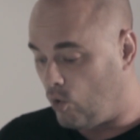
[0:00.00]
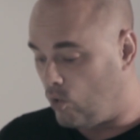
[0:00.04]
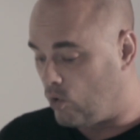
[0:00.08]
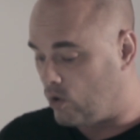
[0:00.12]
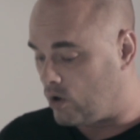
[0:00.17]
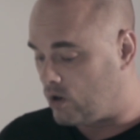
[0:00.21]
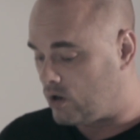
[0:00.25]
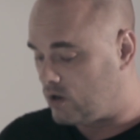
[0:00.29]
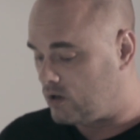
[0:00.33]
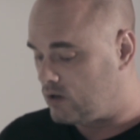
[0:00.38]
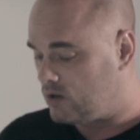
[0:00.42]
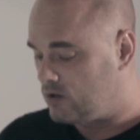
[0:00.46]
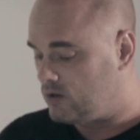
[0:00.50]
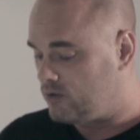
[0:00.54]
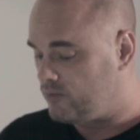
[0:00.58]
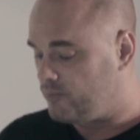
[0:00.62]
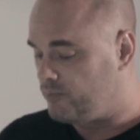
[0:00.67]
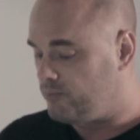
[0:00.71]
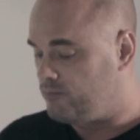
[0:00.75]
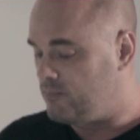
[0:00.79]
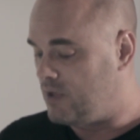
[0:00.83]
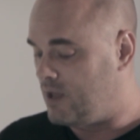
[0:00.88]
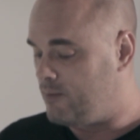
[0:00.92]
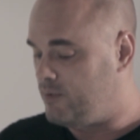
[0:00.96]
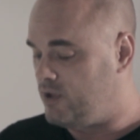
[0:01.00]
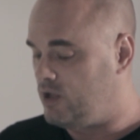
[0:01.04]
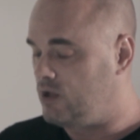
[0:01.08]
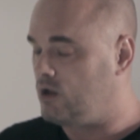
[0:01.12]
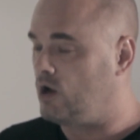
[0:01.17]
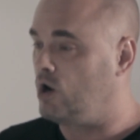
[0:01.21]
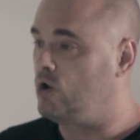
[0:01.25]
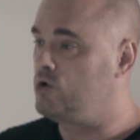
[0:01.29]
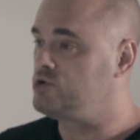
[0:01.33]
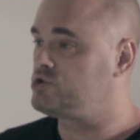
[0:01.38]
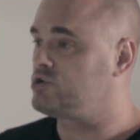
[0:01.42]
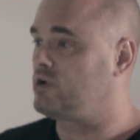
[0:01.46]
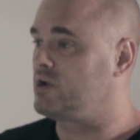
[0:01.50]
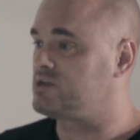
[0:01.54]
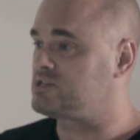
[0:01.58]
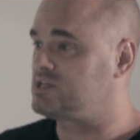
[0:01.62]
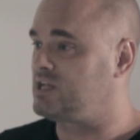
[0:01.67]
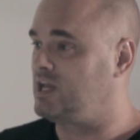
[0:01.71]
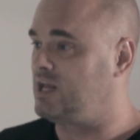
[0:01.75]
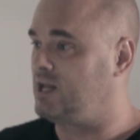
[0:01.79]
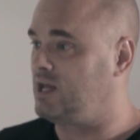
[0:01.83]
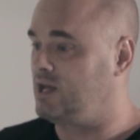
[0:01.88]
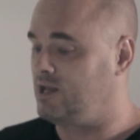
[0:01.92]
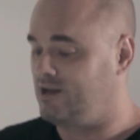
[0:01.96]
Or maybe Hosier
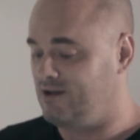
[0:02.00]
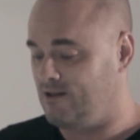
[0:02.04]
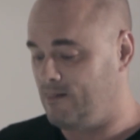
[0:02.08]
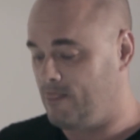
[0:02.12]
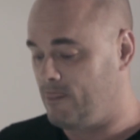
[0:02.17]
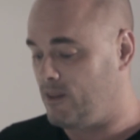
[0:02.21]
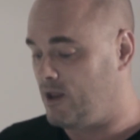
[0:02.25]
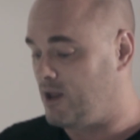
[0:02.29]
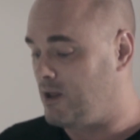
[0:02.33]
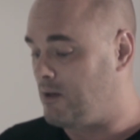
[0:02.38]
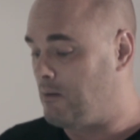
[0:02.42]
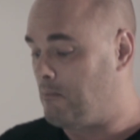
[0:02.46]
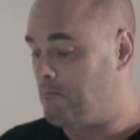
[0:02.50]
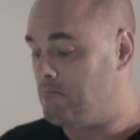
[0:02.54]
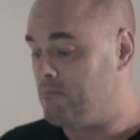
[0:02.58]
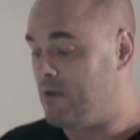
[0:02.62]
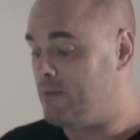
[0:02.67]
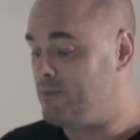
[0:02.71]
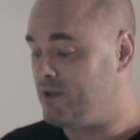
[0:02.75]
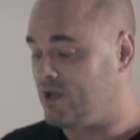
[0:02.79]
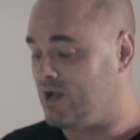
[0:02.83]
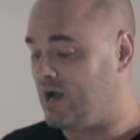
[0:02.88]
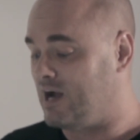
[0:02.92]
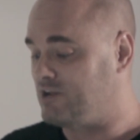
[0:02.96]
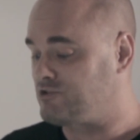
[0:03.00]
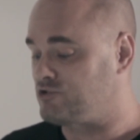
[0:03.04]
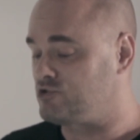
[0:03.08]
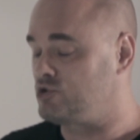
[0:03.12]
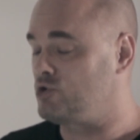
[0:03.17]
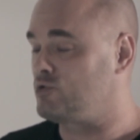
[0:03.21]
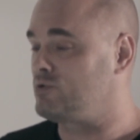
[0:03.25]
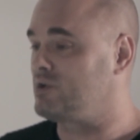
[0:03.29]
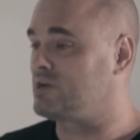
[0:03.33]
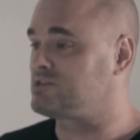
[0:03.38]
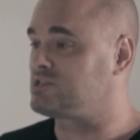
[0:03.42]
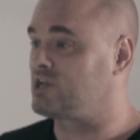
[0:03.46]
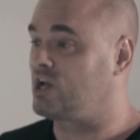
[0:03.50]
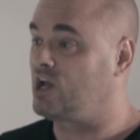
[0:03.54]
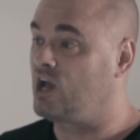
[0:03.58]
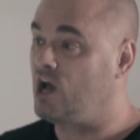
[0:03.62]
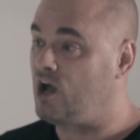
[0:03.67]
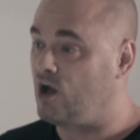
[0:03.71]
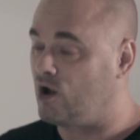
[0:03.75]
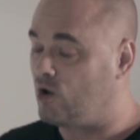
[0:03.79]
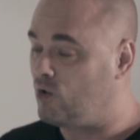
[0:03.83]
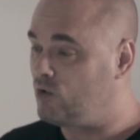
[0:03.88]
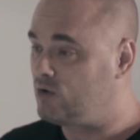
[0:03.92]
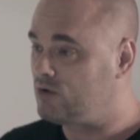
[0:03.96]
doesn't get in. Maybe Contra Tour
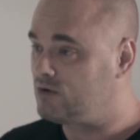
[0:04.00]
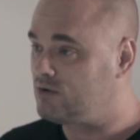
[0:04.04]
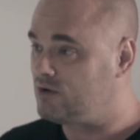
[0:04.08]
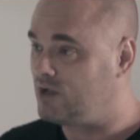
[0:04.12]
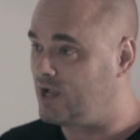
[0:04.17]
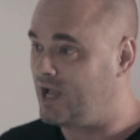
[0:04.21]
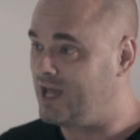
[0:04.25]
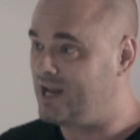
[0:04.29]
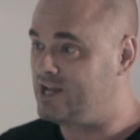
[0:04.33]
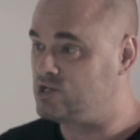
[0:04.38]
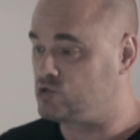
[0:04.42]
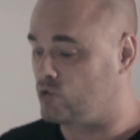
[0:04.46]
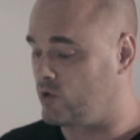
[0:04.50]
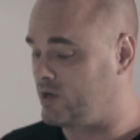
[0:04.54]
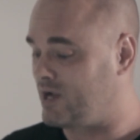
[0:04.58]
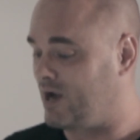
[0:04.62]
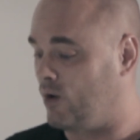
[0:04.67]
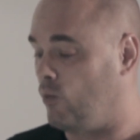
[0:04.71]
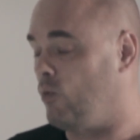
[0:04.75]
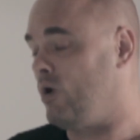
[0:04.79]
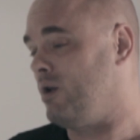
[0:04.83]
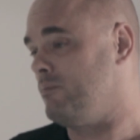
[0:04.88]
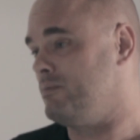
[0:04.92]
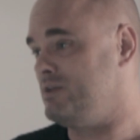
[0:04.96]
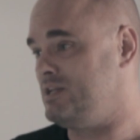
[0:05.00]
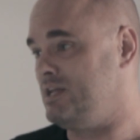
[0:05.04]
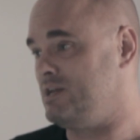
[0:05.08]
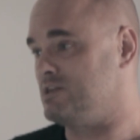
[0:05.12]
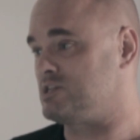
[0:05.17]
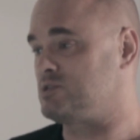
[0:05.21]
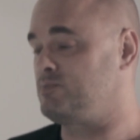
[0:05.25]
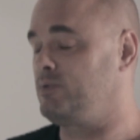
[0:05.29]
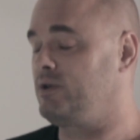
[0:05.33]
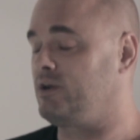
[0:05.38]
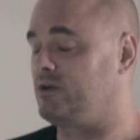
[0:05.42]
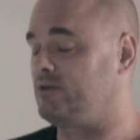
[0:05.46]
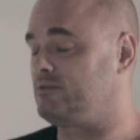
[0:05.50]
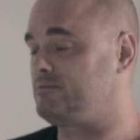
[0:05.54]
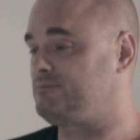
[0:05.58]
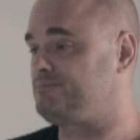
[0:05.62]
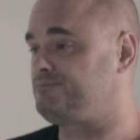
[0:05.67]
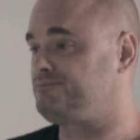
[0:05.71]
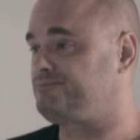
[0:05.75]
doesn't go. And he's only got 1, Medina Spirit.